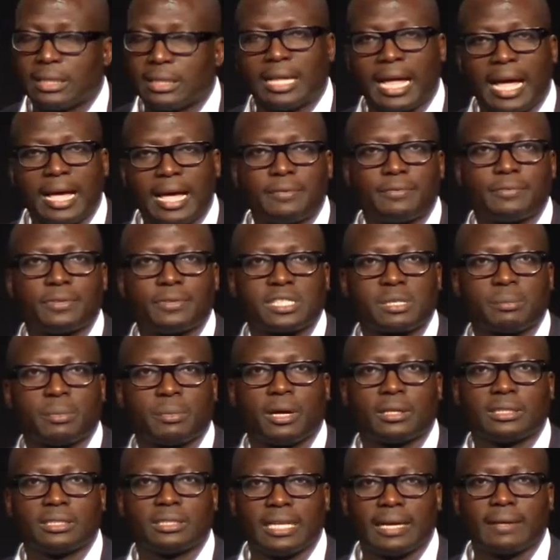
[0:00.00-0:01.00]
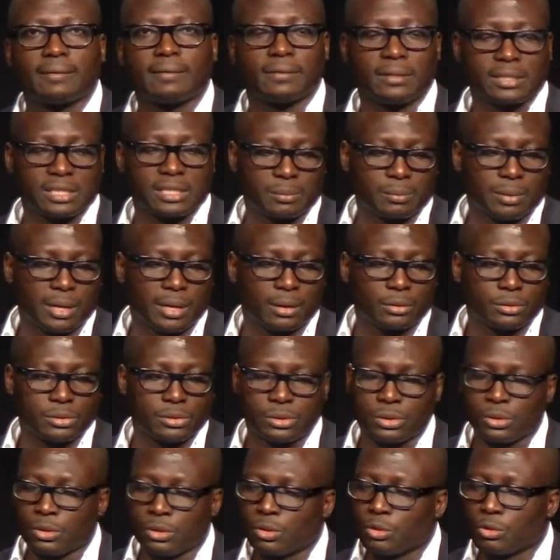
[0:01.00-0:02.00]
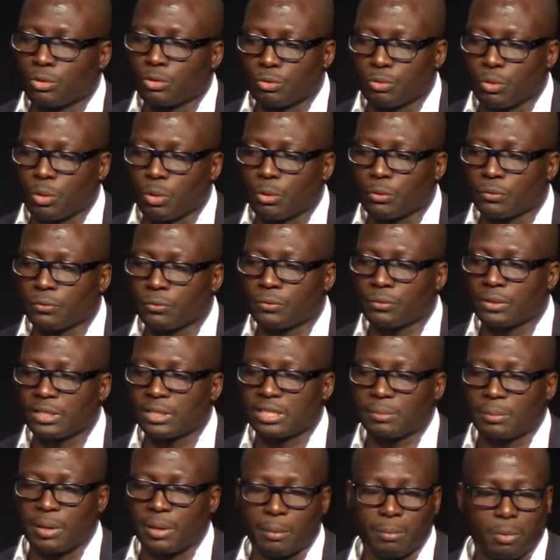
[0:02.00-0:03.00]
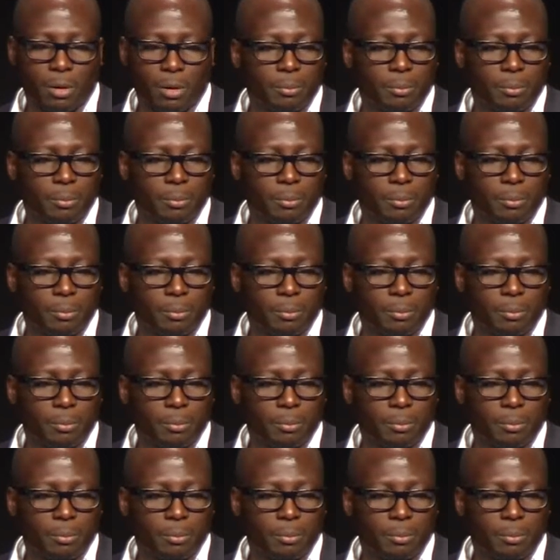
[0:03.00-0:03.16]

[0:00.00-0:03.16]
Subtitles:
life, it's about death, it's about growth, it's about